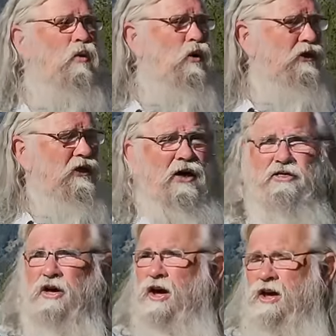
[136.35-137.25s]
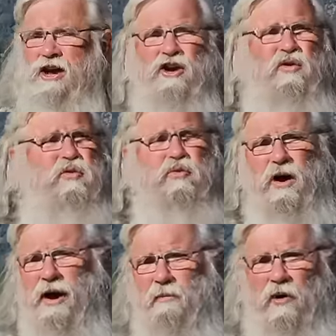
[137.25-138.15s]
with the
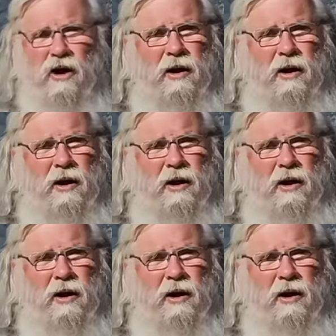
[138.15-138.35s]
incredible